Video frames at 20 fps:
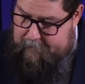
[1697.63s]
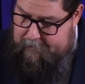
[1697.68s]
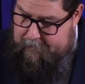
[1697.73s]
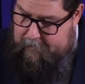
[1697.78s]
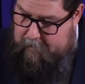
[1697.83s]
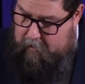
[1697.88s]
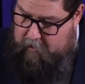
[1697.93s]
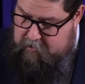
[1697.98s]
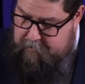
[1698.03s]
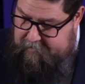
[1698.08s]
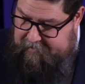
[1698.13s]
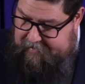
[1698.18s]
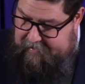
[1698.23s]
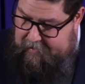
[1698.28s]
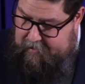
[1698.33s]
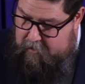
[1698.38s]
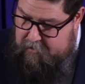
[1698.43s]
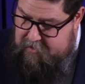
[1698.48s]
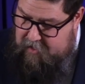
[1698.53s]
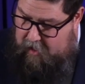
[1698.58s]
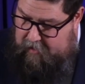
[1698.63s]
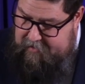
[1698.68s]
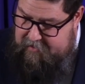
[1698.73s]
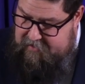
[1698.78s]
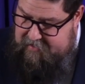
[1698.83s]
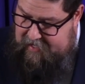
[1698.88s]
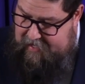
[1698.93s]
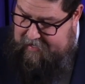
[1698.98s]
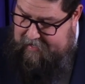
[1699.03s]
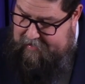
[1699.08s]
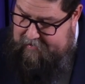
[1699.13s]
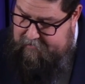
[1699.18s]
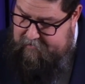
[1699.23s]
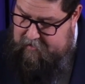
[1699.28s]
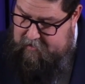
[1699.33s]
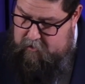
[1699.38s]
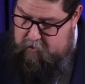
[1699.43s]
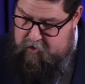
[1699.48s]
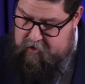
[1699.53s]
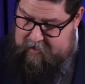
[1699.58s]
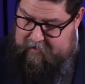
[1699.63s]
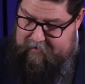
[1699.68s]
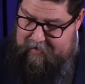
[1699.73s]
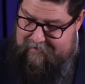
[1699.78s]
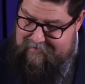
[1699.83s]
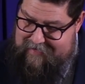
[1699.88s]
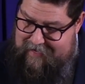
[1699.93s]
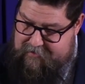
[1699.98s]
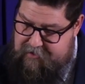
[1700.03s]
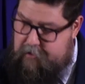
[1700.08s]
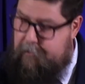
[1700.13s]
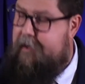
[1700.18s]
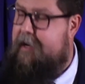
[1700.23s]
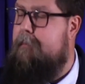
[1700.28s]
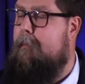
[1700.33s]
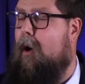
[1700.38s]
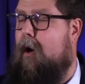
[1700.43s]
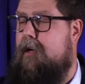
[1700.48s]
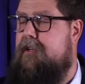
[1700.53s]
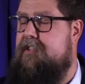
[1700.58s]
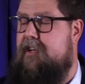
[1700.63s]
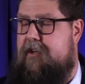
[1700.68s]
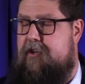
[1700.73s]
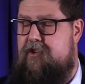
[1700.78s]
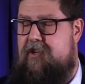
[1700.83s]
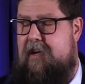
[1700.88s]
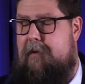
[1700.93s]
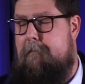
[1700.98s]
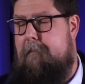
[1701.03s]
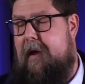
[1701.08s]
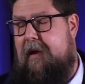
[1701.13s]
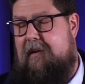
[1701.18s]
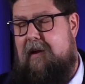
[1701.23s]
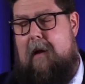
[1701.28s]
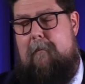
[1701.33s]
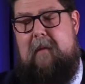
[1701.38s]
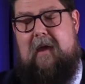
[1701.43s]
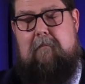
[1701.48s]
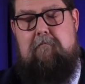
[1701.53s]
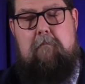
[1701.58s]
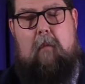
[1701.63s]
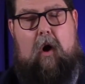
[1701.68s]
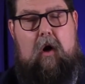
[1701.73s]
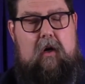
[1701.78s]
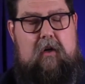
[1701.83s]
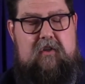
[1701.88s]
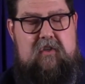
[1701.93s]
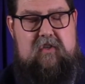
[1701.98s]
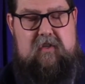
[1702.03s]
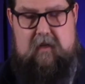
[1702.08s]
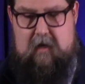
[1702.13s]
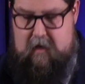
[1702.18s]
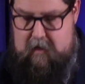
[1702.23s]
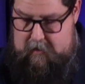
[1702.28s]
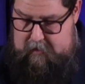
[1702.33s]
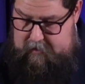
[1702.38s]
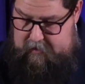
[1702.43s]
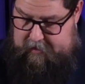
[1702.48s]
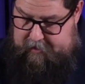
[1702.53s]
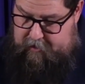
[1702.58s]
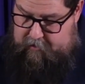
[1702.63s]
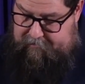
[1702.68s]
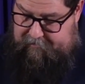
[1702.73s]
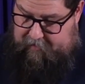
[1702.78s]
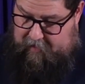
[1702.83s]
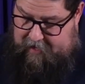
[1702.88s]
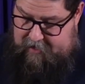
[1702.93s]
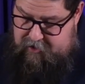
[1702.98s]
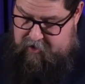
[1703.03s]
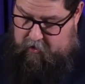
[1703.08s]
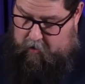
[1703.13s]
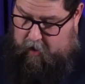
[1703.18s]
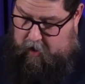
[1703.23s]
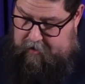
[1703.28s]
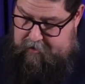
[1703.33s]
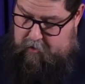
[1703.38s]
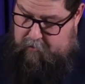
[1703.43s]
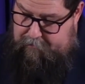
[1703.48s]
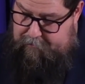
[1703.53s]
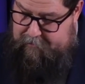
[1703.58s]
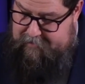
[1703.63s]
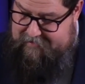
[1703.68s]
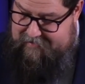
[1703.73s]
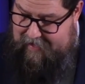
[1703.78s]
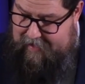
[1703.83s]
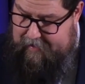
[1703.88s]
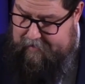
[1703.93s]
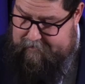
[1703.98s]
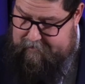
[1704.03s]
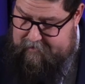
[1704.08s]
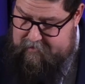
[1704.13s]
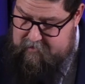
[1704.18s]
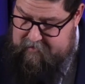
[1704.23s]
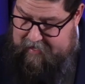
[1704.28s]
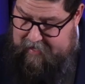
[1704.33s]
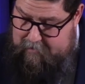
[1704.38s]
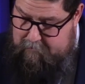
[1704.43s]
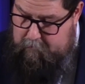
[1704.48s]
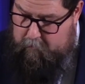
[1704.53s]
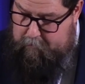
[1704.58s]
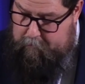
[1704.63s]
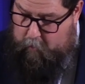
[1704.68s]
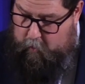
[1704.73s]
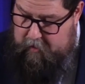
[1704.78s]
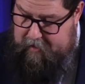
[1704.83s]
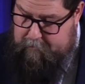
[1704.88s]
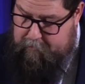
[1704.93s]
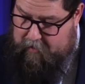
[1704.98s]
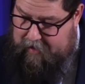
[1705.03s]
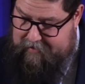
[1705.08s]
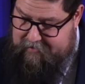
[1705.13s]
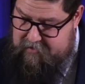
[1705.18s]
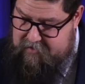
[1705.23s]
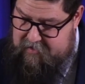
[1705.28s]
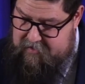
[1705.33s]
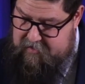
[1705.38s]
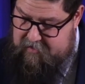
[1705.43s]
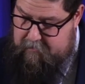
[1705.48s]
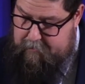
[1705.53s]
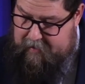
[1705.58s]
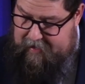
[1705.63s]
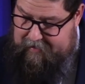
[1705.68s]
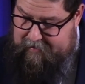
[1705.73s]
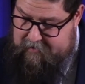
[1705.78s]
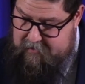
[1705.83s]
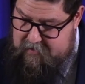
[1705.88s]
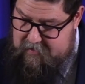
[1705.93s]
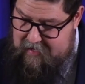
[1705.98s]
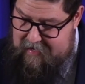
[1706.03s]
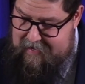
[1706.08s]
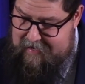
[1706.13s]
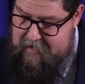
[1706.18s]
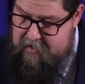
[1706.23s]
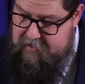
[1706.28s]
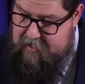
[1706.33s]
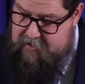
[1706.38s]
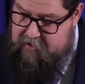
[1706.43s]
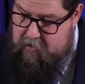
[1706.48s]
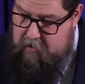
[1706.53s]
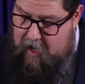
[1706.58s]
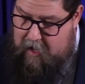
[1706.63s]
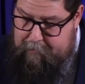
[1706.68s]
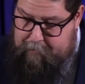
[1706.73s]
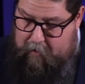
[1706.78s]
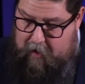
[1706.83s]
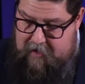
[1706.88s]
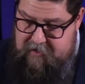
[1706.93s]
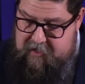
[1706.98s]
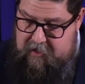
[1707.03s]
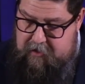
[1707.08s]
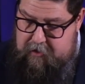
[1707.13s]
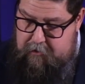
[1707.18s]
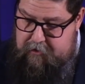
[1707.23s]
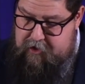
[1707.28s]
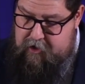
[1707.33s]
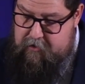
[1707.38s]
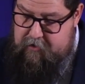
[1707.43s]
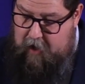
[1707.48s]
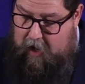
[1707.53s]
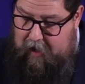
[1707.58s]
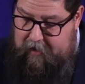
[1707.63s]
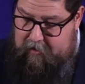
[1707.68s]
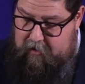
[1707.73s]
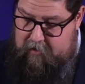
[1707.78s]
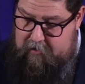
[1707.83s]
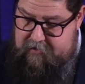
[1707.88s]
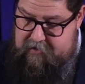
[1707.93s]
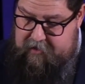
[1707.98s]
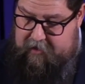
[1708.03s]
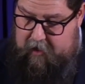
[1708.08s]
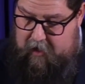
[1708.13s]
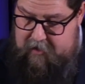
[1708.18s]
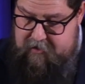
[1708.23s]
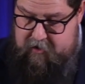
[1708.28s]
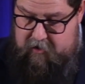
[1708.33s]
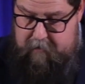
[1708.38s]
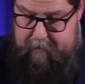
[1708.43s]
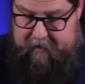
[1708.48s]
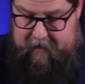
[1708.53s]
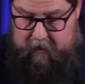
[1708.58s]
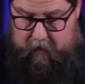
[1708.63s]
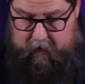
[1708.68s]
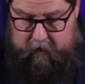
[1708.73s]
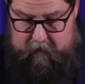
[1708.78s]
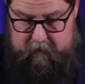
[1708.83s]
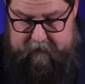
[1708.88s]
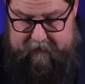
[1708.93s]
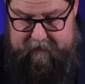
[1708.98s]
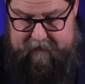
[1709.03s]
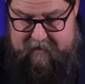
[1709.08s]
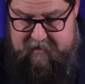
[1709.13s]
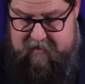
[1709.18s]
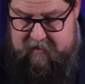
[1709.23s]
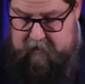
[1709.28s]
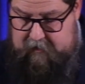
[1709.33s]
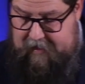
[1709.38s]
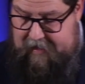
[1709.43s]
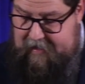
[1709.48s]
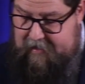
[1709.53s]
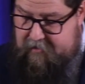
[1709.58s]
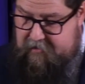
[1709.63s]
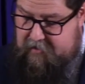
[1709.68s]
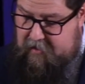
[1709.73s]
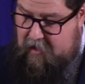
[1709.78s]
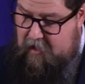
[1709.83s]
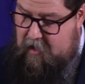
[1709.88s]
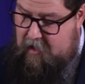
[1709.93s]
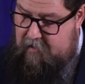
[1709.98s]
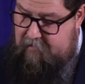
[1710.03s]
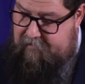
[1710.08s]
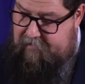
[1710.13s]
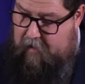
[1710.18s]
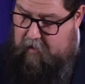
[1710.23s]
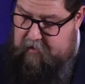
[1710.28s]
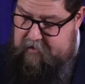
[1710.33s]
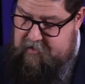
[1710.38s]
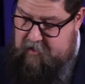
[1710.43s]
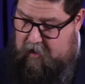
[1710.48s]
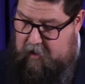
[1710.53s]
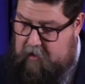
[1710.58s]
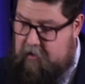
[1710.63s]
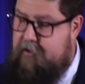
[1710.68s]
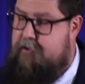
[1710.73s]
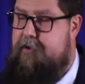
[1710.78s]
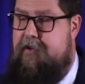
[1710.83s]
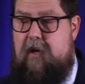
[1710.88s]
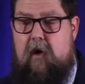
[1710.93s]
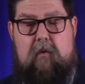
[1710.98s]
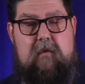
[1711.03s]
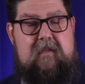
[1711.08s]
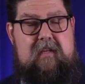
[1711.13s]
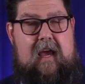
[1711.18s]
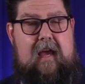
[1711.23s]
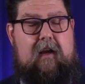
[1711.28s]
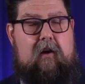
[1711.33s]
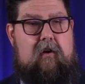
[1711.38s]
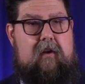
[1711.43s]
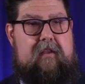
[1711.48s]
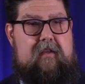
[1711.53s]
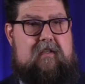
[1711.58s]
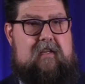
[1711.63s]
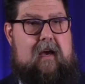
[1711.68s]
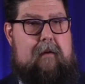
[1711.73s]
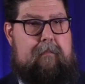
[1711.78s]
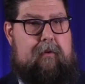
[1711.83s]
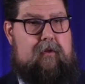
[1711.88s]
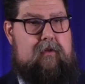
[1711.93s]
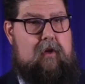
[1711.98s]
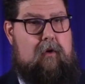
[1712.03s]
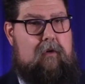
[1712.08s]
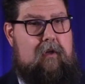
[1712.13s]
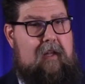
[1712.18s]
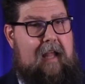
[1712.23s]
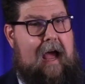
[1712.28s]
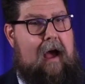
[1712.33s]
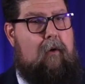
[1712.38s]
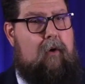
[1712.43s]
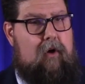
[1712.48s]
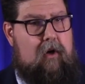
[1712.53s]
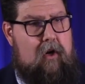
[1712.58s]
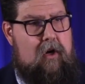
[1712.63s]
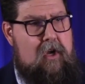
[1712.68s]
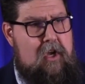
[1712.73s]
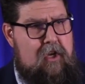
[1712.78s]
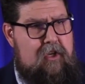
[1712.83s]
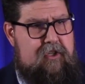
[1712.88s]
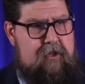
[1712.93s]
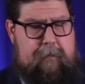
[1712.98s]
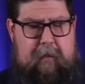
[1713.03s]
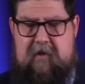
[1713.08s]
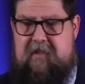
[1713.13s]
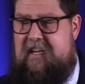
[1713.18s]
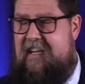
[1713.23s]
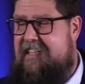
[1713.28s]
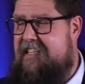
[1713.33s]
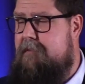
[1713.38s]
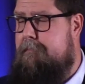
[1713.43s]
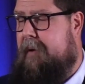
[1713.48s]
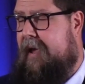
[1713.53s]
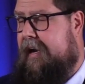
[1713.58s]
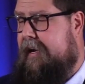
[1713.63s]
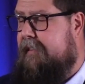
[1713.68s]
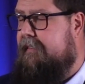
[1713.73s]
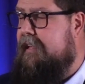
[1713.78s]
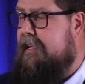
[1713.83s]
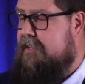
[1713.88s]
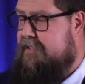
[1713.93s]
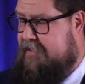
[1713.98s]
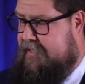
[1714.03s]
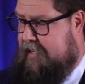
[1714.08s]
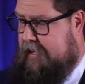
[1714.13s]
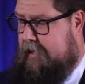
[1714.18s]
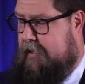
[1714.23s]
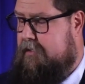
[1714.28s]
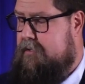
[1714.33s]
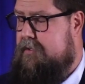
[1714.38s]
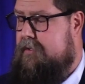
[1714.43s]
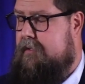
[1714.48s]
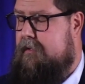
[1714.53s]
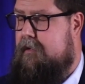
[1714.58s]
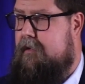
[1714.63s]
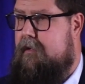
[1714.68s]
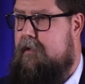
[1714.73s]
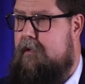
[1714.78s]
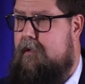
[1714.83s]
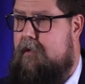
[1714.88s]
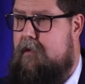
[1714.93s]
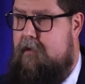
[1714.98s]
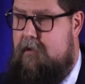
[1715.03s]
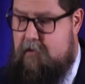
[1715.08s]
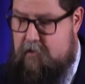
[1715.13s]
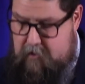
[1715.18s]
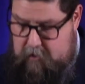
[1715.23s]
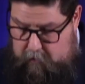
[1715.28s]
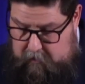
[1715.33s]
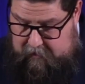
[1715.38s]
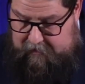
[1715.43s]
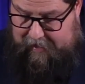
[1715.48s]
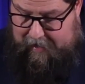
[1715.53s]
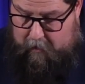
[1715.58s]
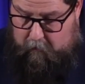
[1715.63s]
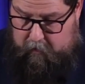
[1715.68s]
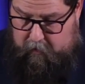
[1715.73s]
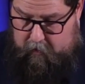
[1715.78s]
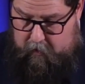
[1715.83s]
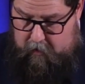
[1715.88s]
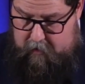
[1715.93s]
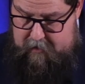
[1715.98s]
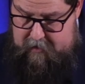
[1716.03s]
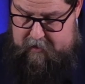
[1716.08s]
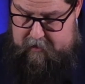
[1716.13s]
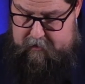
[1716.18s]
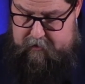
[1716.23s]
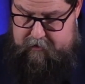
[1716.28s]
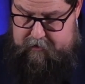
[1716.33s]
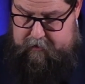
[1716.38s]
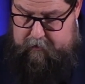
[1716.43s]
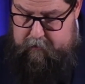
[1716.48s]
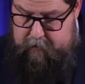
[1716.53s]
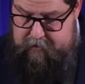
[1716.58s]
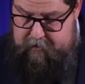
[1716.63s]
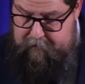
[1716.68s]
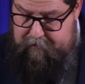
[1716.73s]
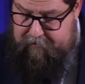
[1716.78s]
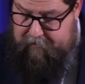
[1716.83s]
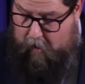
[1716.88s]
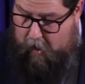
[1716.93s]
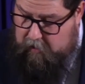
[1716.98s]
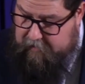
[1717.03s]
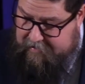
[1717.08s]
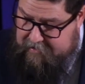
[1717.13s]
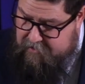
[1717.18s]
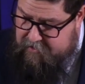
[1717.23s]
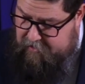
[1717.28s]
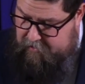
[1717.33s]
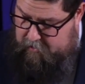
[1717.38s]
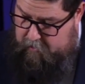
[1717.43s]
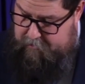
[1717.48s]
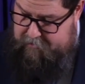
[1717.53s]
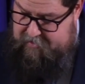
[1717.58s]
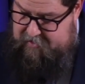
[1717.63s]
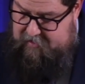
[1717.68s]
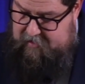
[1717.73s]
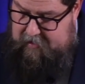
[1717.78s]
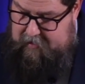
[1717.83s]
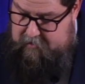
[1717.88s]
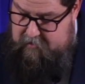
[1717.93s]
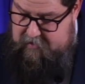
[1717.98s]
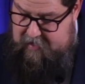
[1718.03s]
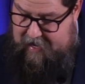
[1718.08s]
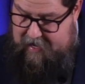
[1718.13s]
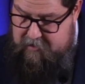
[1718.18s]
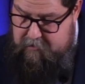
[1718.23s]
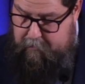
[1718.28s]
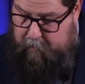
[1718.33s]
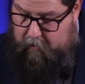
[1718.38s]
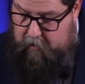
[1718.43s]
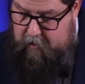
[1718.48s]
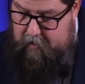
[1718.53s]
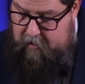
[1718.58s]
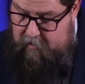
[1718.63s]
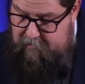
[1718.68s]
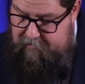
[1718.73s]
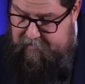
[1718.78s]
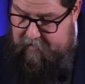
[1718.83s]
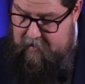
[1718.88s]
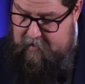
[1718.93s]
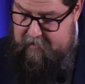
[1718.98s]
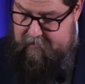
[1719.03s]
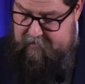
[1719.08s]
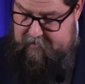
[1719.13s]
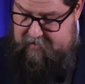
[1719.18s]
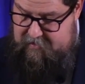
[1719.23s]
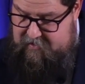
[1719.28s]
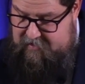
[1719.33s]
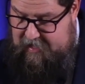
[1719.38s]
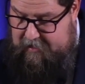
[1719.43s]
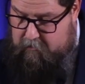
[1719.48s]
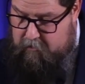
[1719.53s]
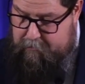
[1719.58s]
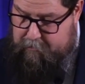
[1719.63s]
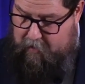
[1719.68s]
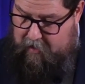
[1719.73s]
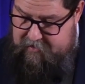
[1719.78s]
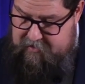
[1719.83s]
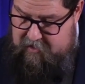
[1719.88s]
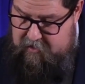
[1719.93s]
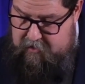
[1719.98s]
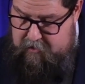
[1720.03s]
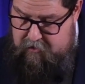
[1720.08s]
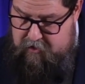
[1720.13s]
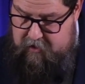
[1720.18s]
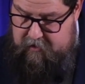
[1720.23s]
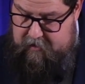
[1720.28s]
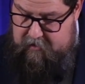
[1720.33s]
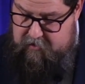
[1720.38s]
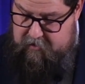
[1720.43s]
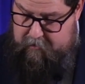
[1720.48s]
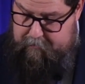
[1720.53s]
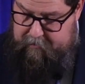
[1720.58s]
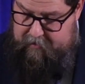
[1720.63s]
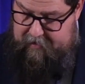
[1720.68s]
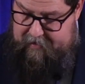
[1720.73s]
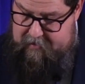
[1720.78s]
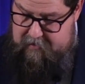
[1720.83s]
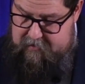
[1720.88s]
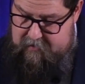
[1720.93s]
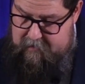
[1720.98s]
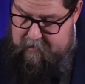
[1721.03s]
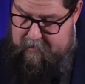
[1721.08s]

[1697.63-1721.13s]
Ultimately, he goes on to say that you shall not tattoo any marks on you. You shall not make marks in your flesh or on you for the dead. That's, again, mourning practices of the pagans. It says, do not prostitute your daughter to cause her to be a harlot, lest the land fall into harlotry. Don't take her to the temple. Don't allow her to participate in these things. Don't allow her to fall into those things as part of this sacred prostitution that took place.